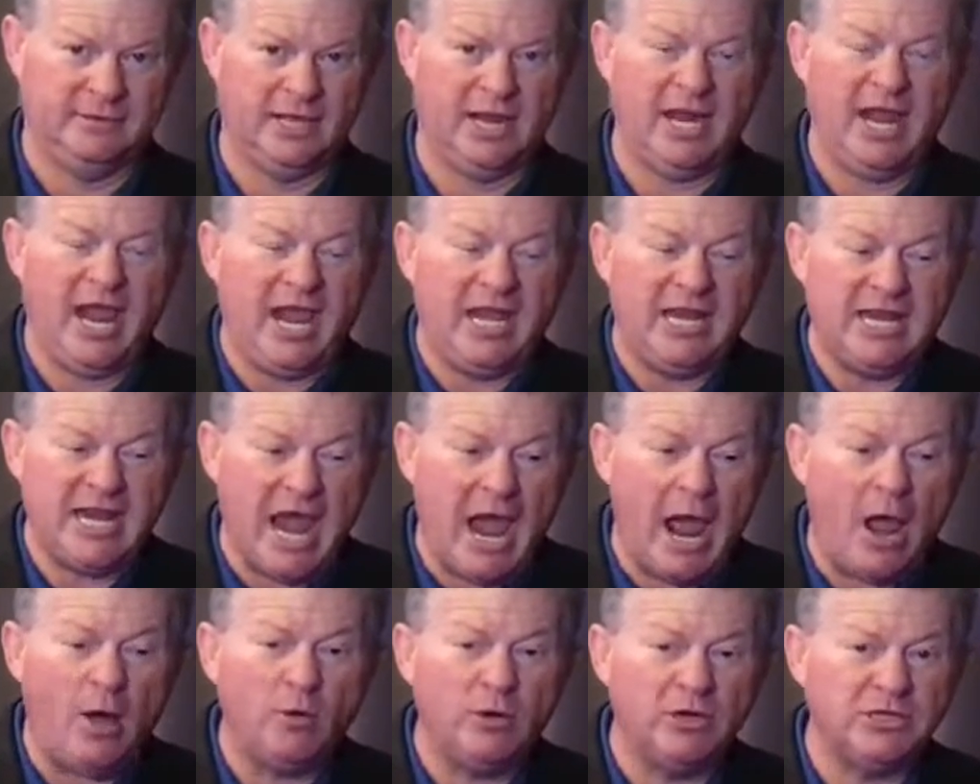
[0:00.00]
And, and
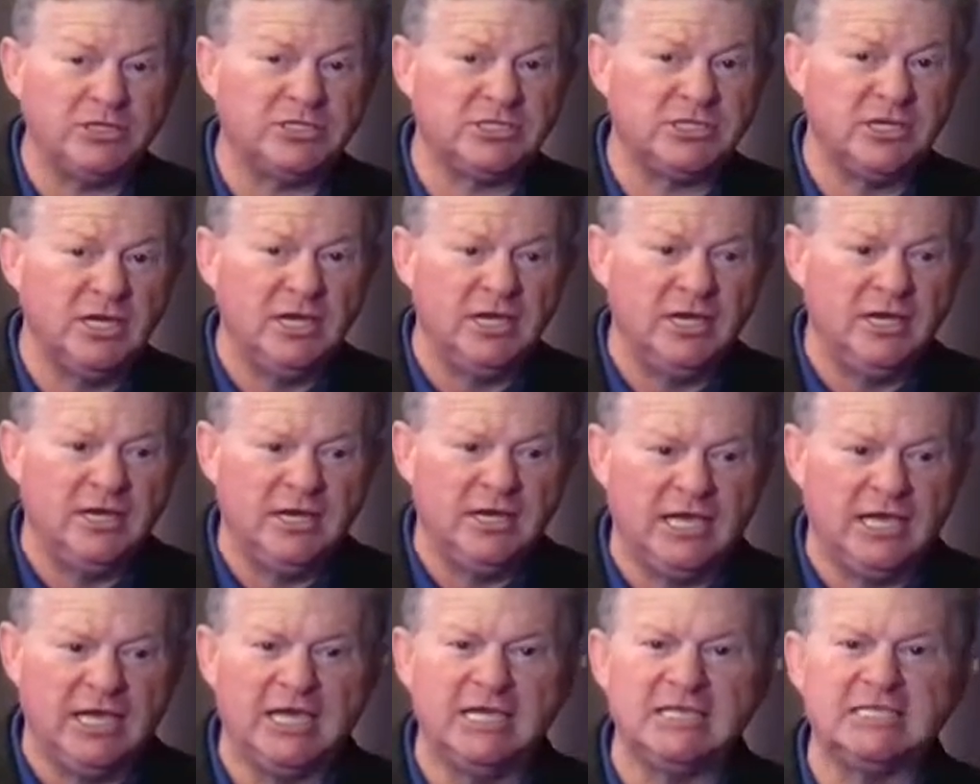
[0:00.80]
now it's
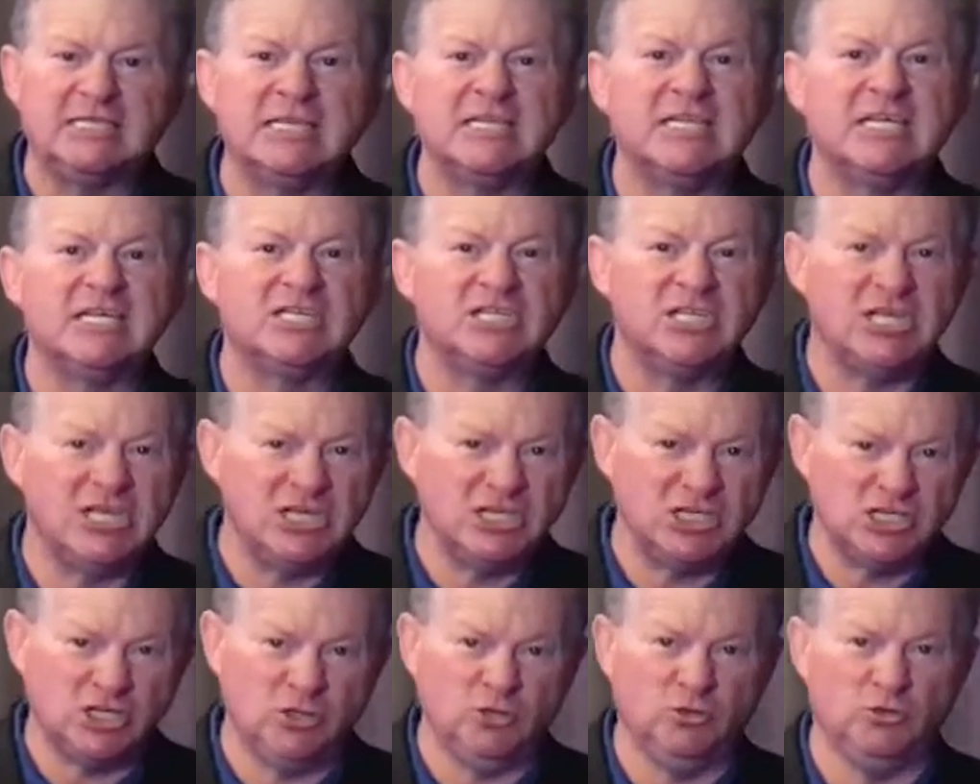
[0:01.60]
into the
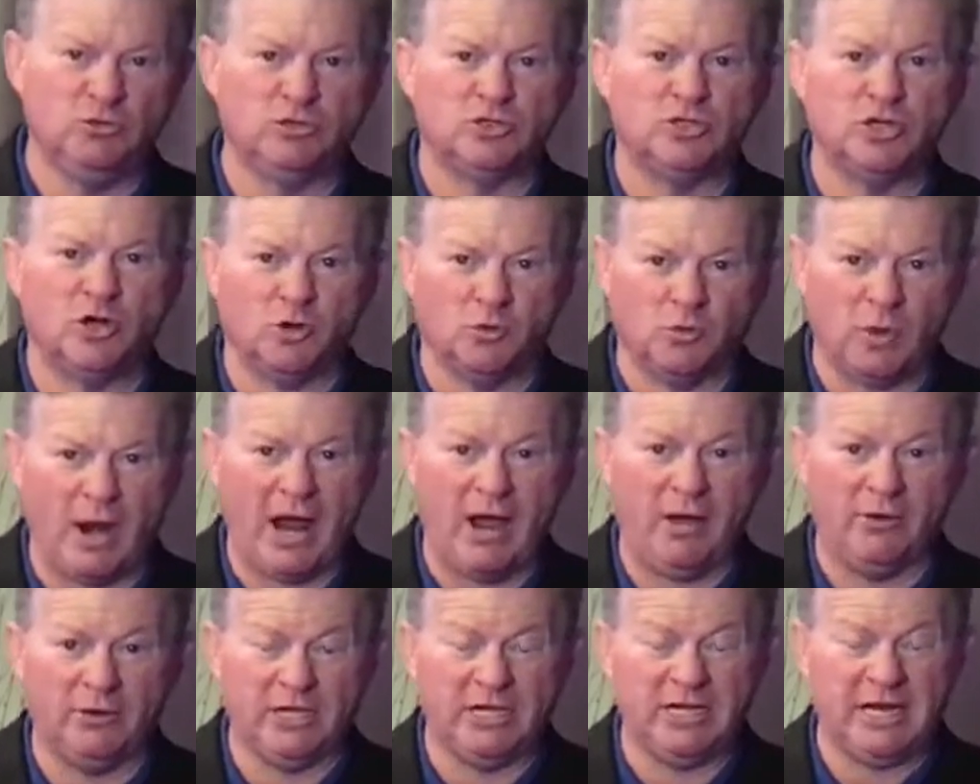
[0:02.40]
tissues
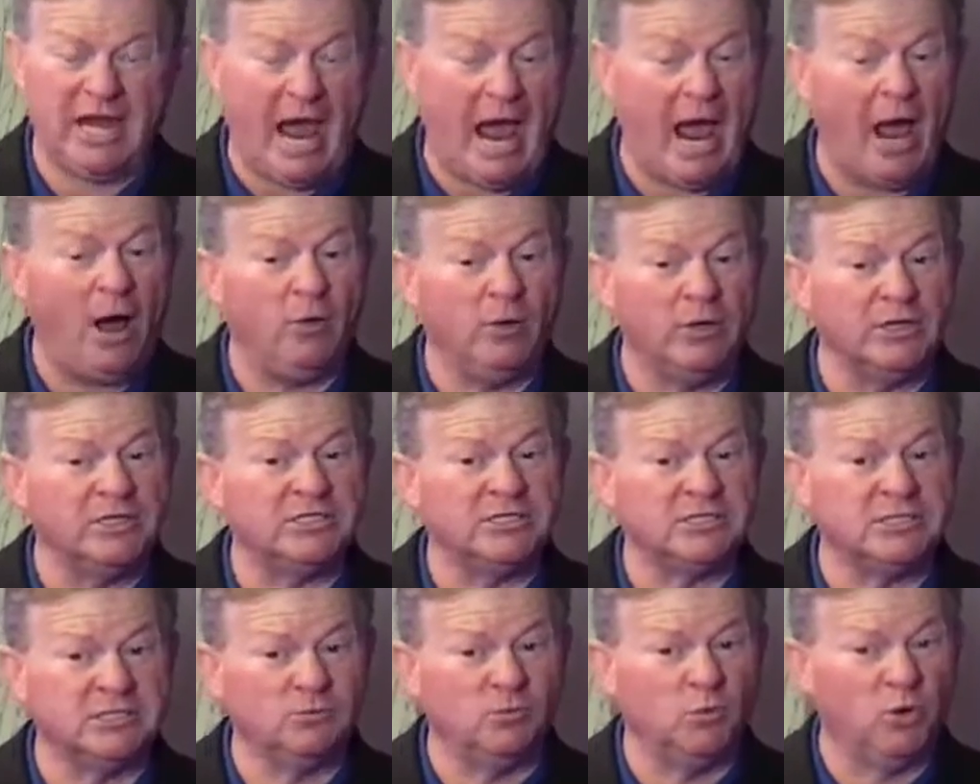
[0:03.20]
around, and now
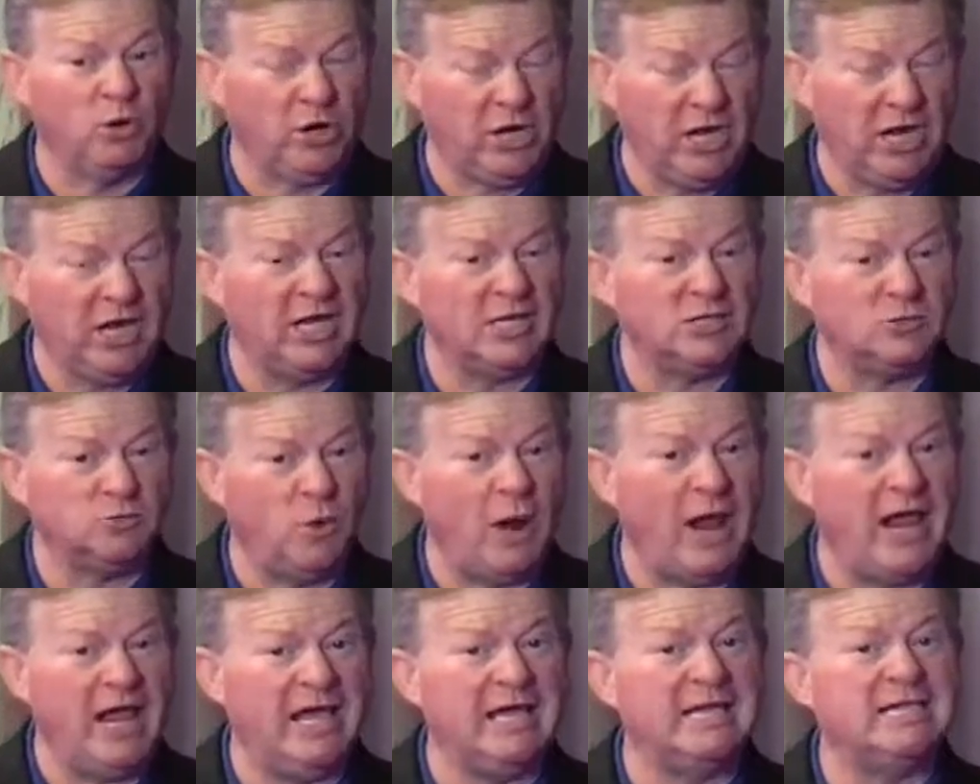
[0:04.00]
it's working its
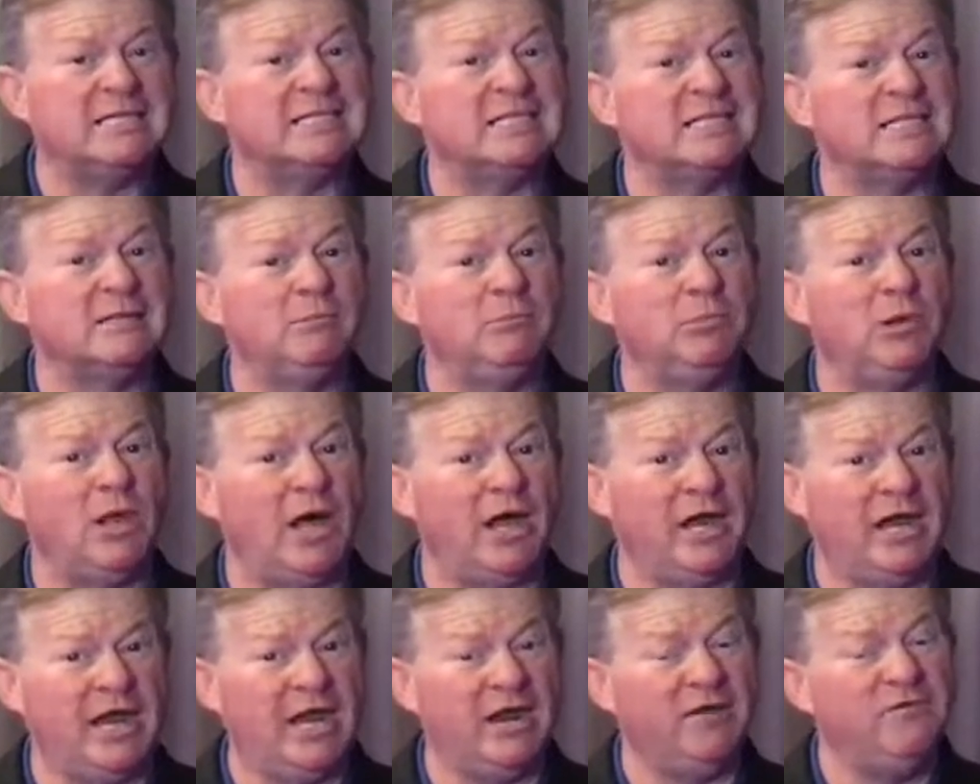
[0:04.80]
way into the
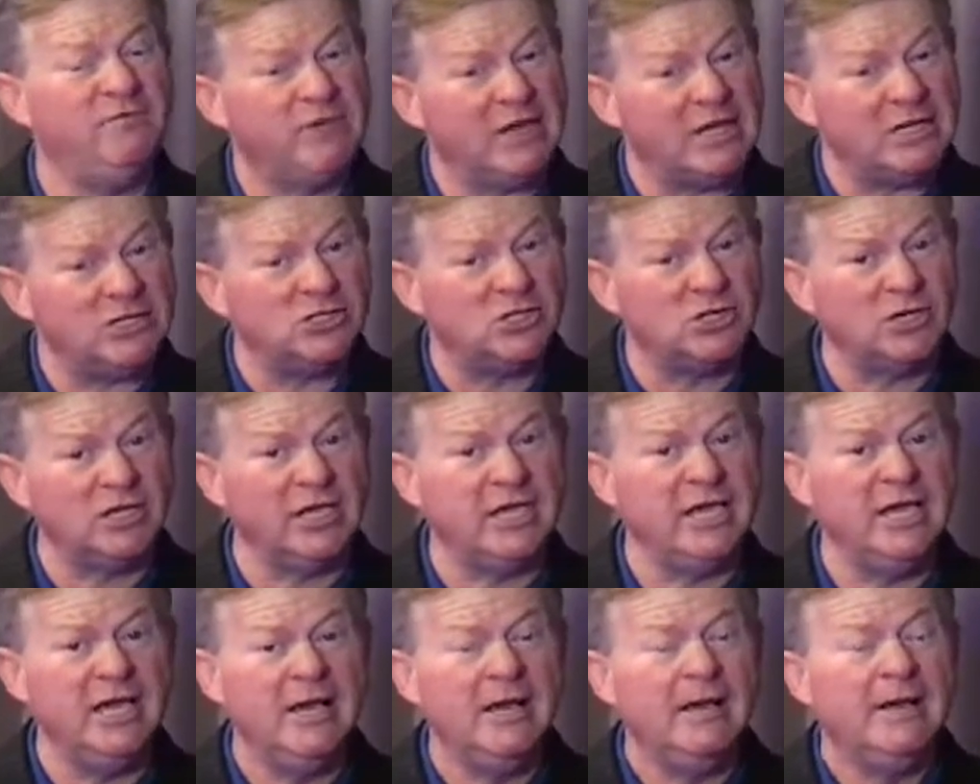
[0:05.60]
blood, and
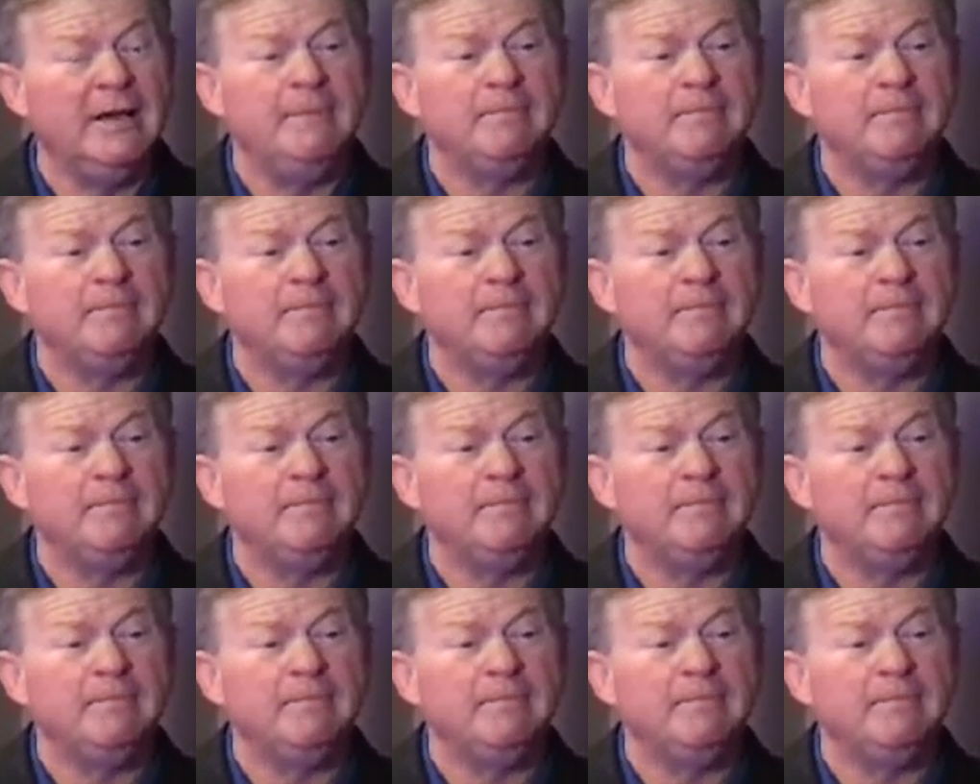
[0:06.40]
eventually